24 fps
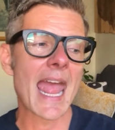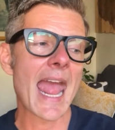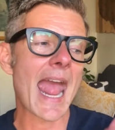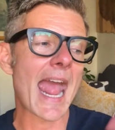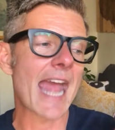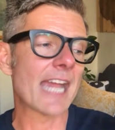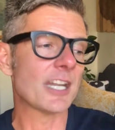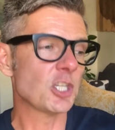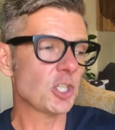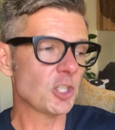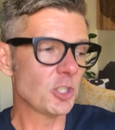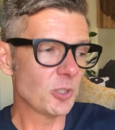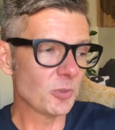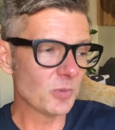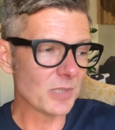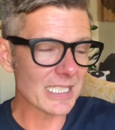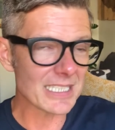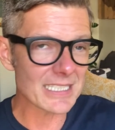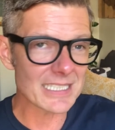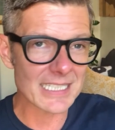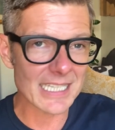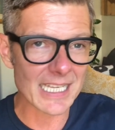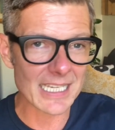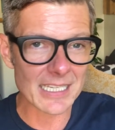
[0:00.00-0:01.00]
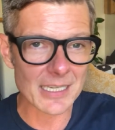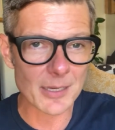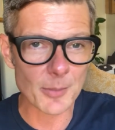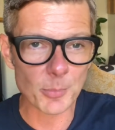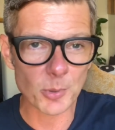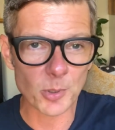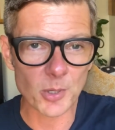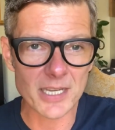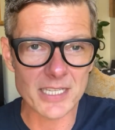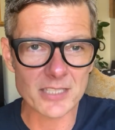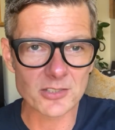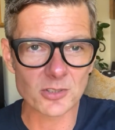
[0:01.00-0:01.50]
and you need to get an
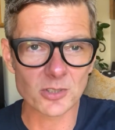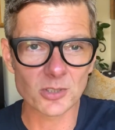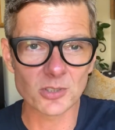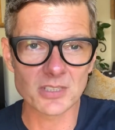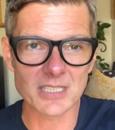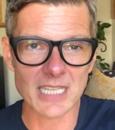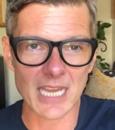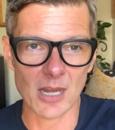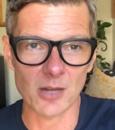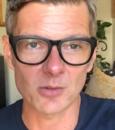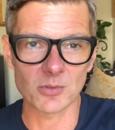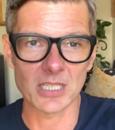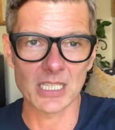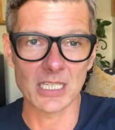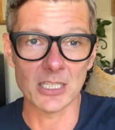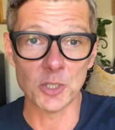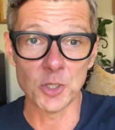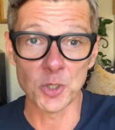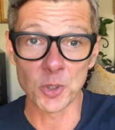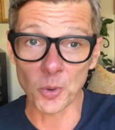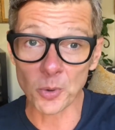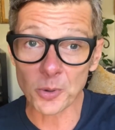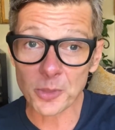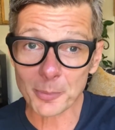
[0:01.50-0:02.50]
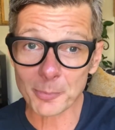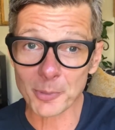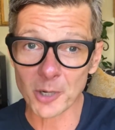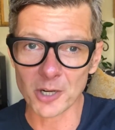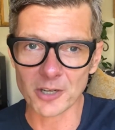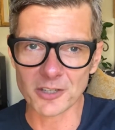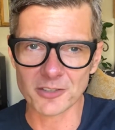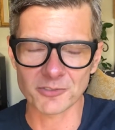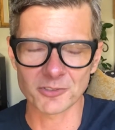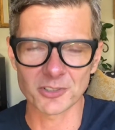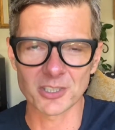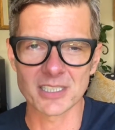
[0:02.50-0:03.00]
appraisal down in North
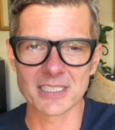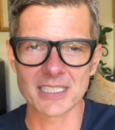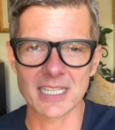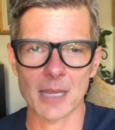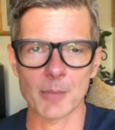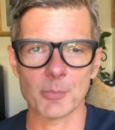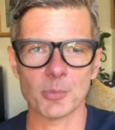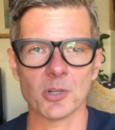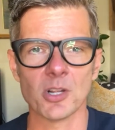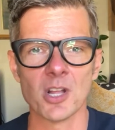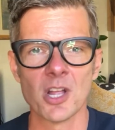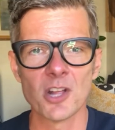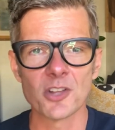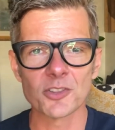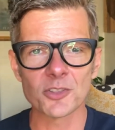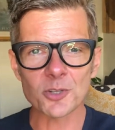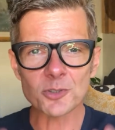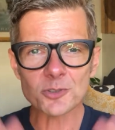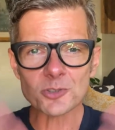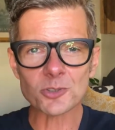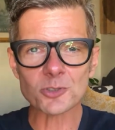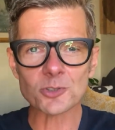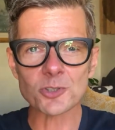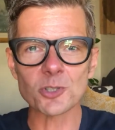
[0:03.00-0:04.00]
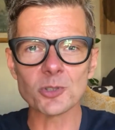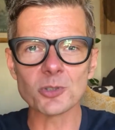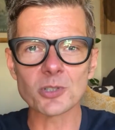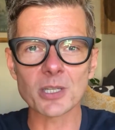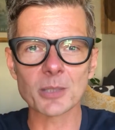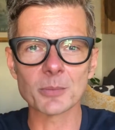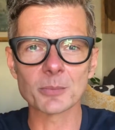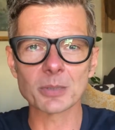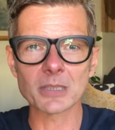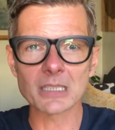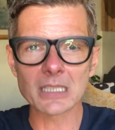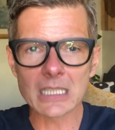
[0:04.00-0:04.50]
Park, for example, those are two
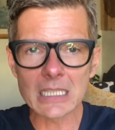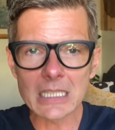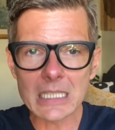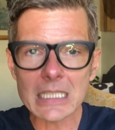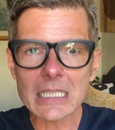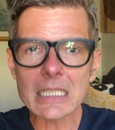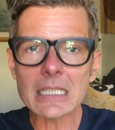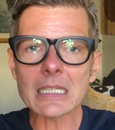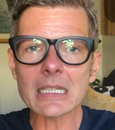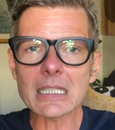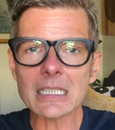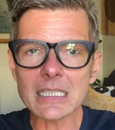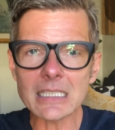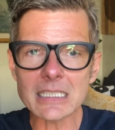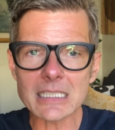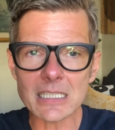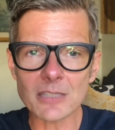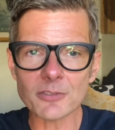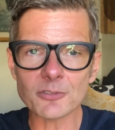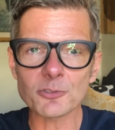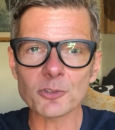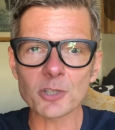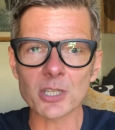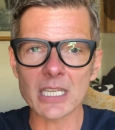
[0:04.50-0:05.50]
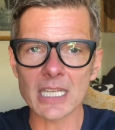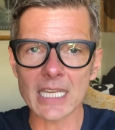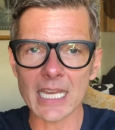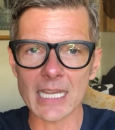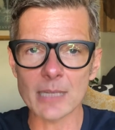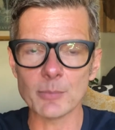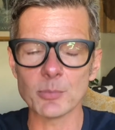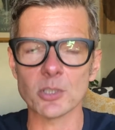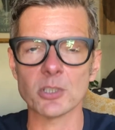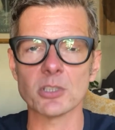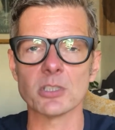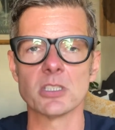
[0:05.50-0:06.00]
completely different
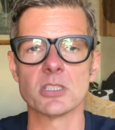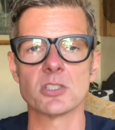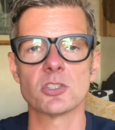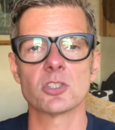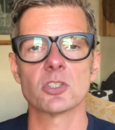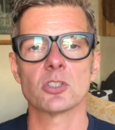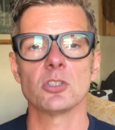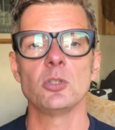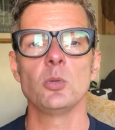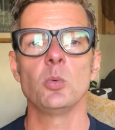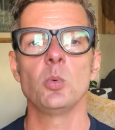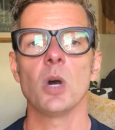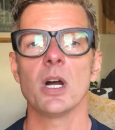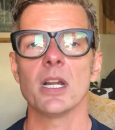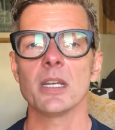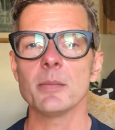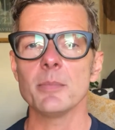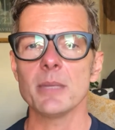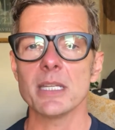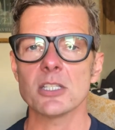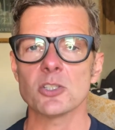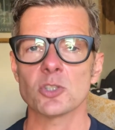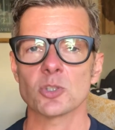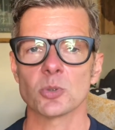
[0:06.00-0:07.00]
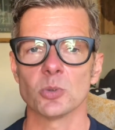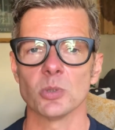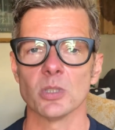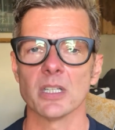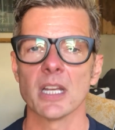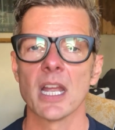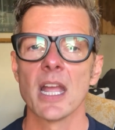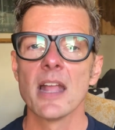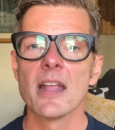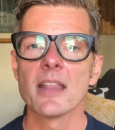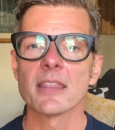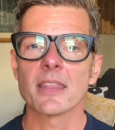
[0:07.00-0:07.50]
neighborhoods. So you want to make
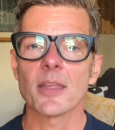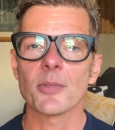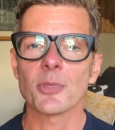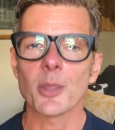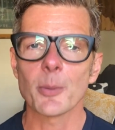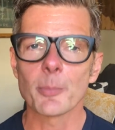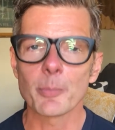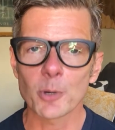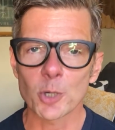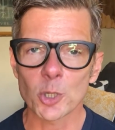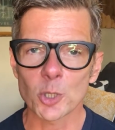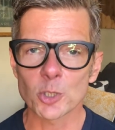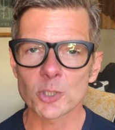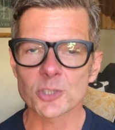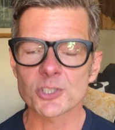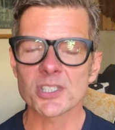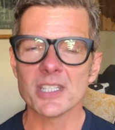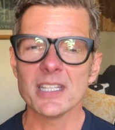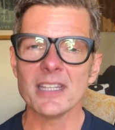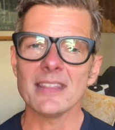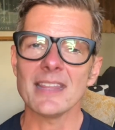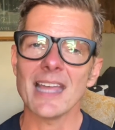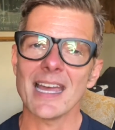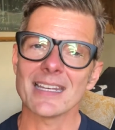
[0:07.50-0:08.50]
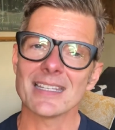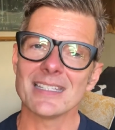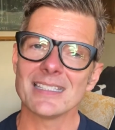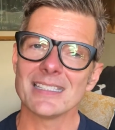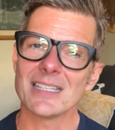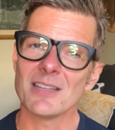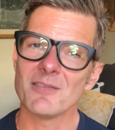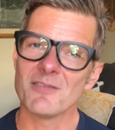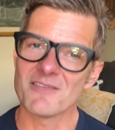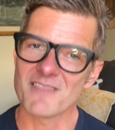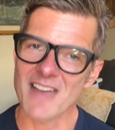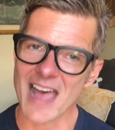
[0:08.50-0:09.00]
sure that the person that is
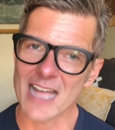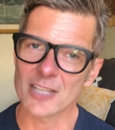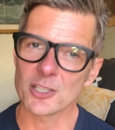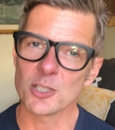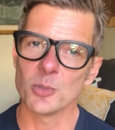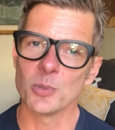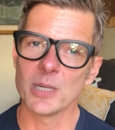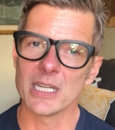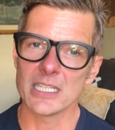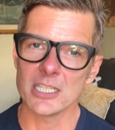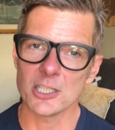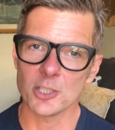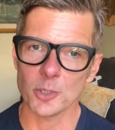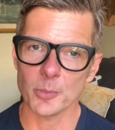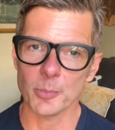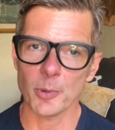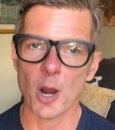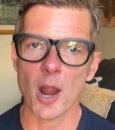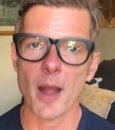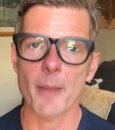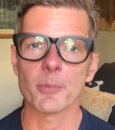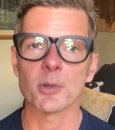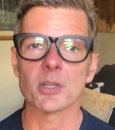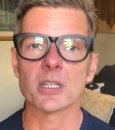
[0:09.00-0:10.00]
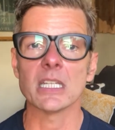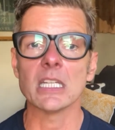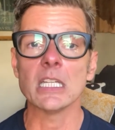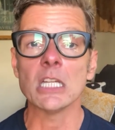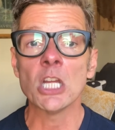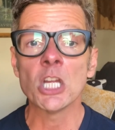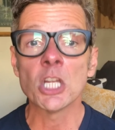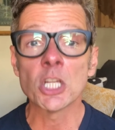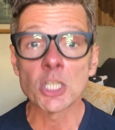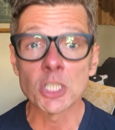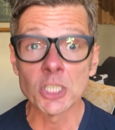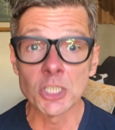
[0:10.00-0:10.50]
evaluating your property
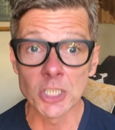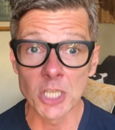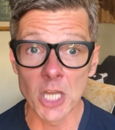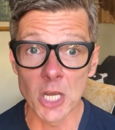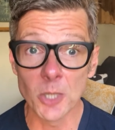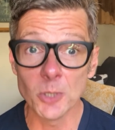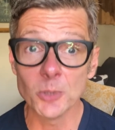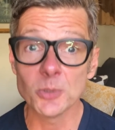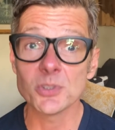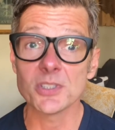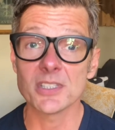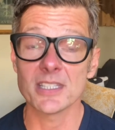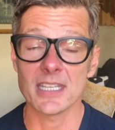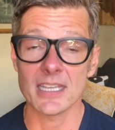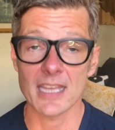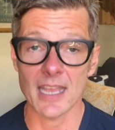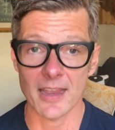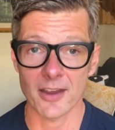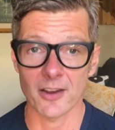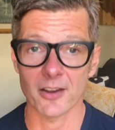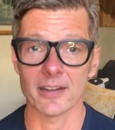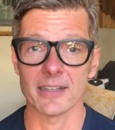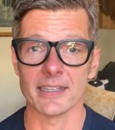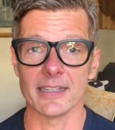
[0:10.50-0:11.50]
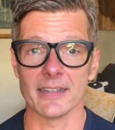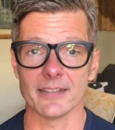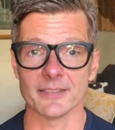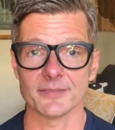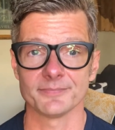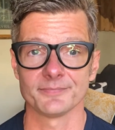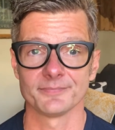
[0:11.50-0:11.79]
knows the area.